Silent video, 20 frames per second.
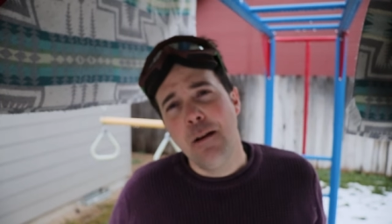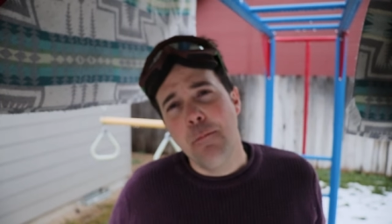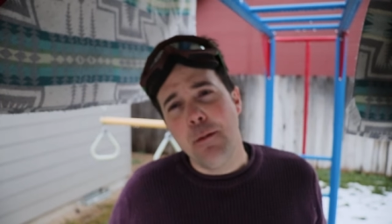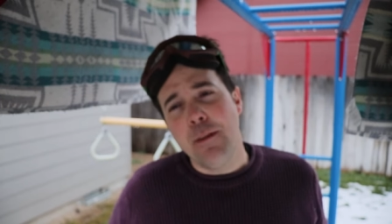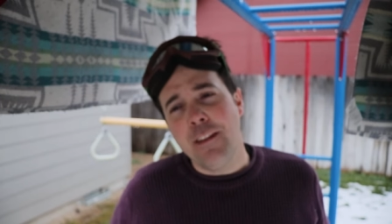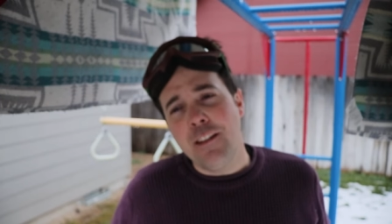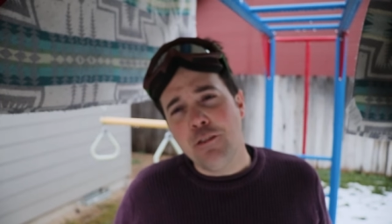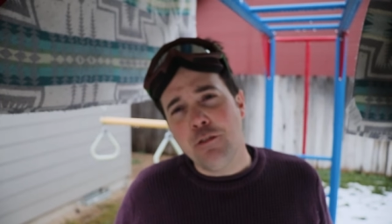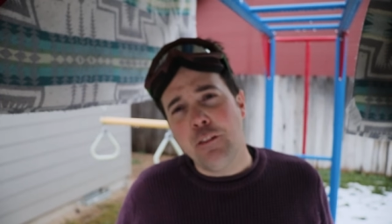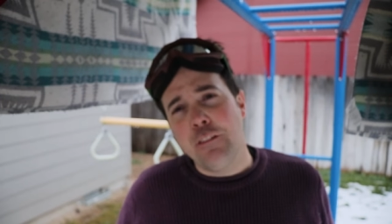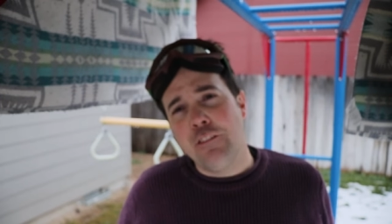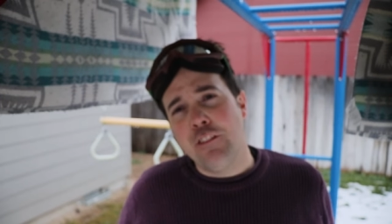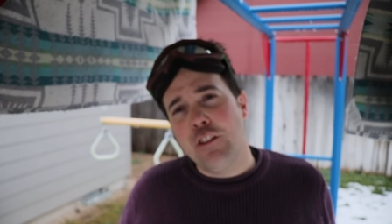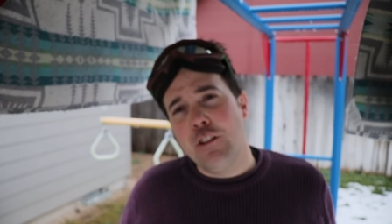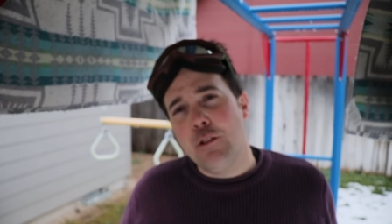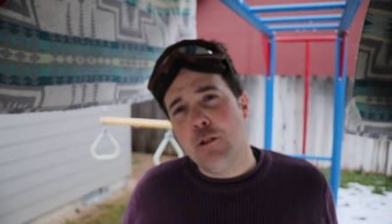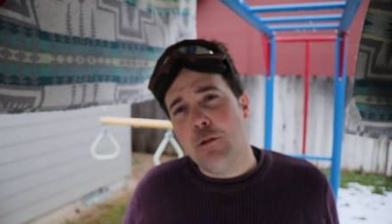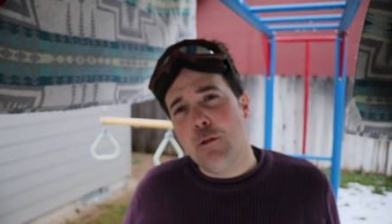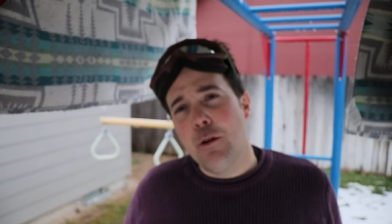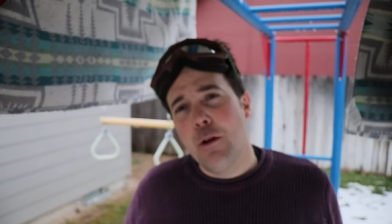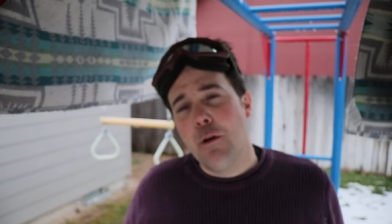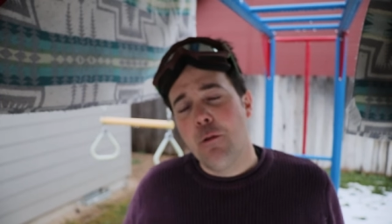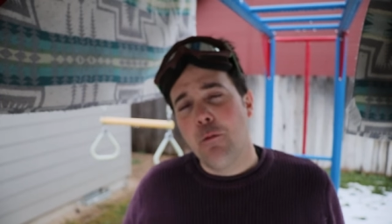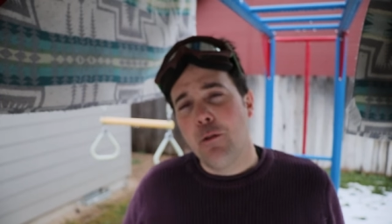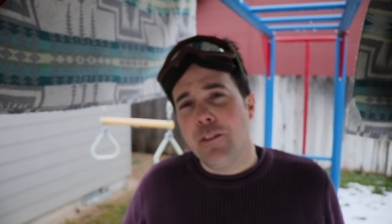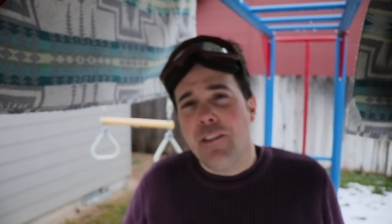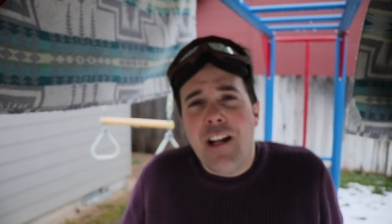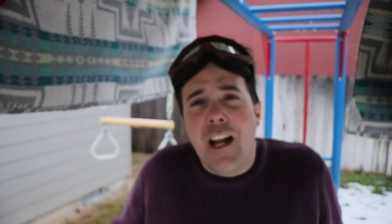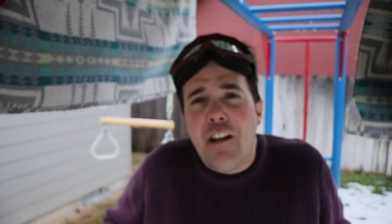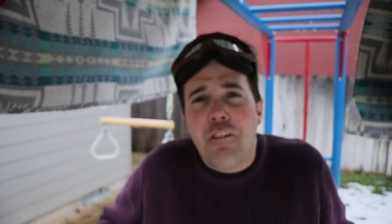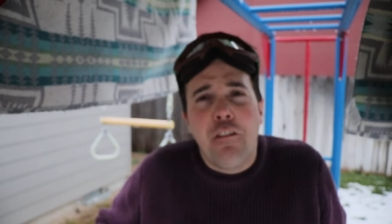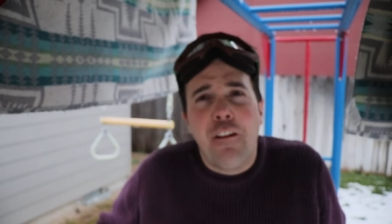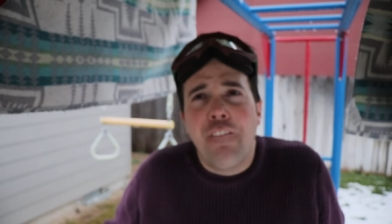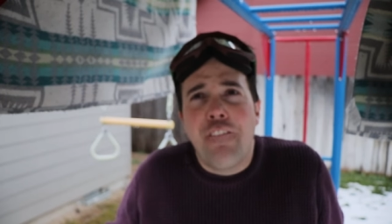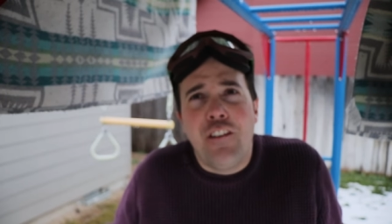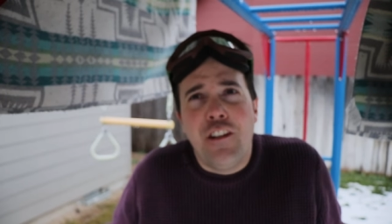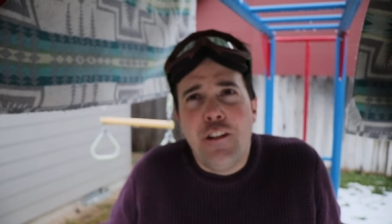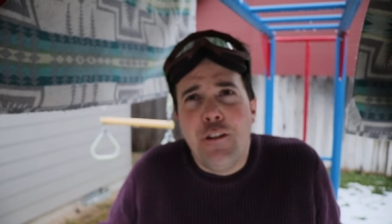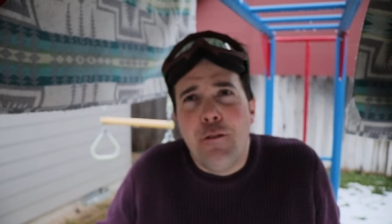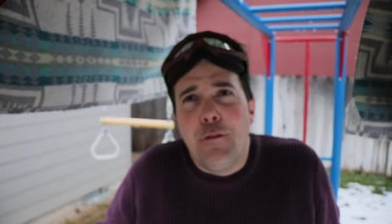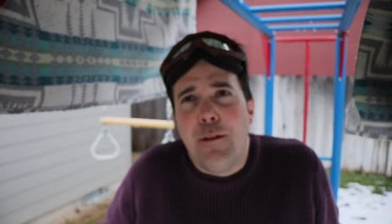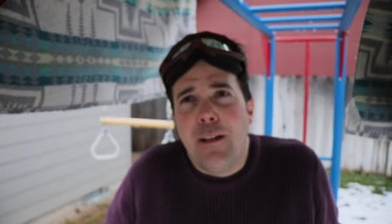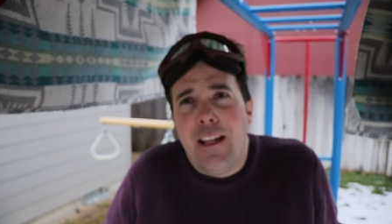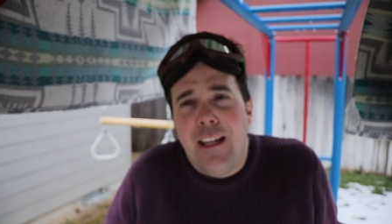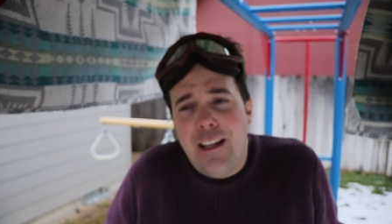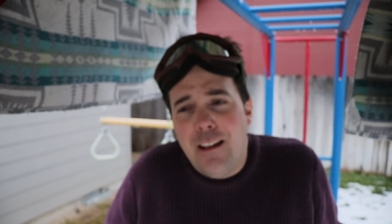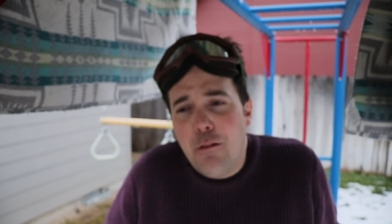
But this review was not a review.